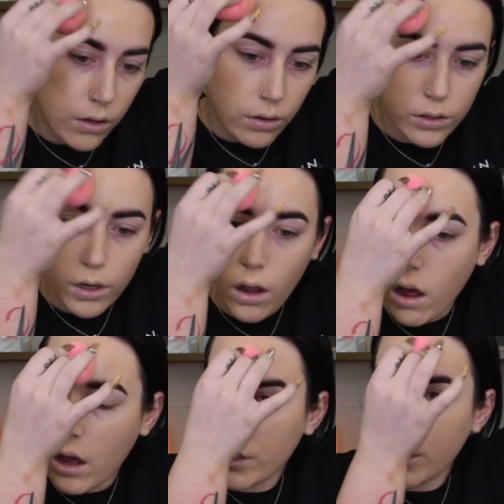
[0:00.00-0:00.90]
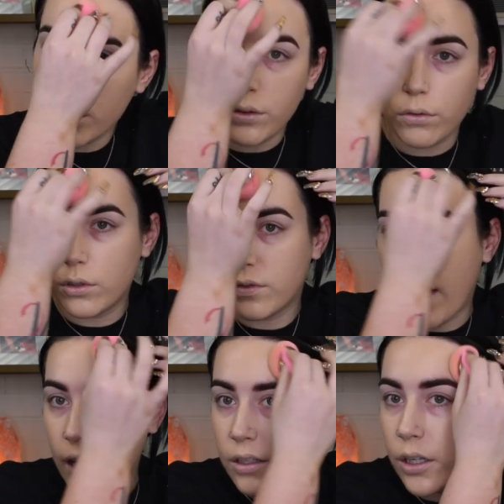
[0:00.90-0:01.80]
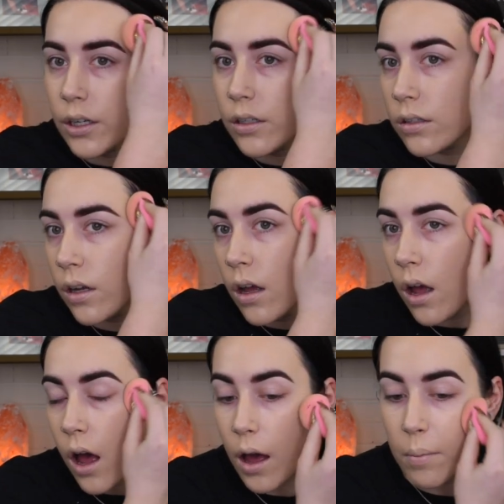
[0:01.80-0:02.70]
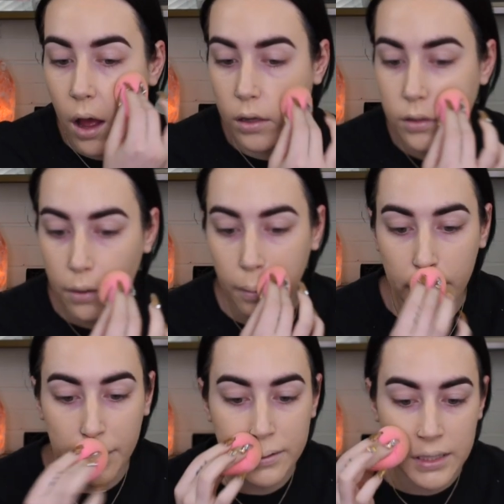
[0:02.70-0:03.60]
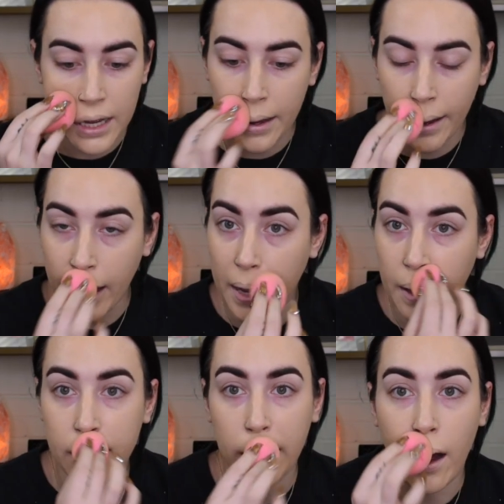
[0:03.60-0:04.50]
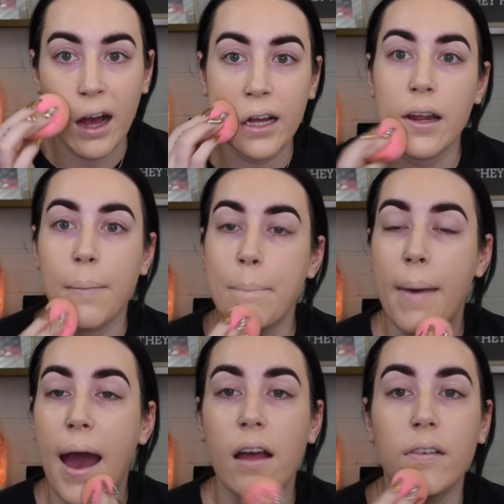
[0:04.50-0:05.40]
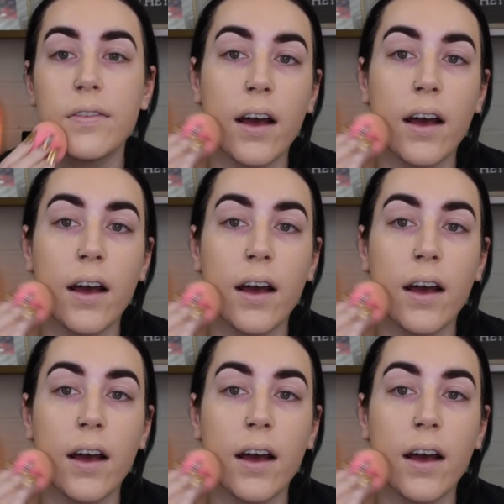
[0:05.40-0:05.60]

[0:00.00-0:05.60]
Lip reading: Those are all huge factors. Also using a non-matte